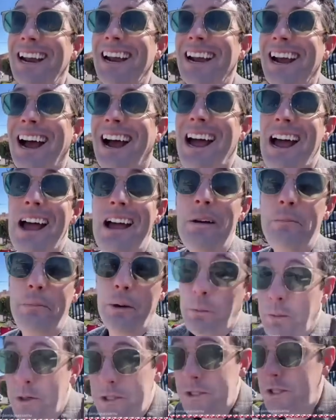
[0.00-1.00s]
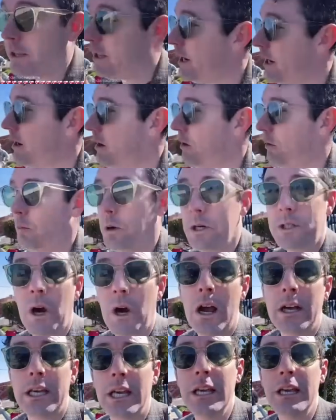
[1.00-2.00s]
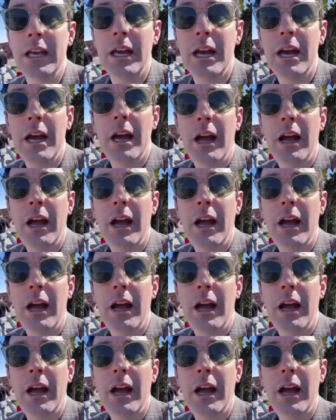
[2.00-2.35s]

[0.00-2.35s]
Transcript: uh, but we're still here, we're talking.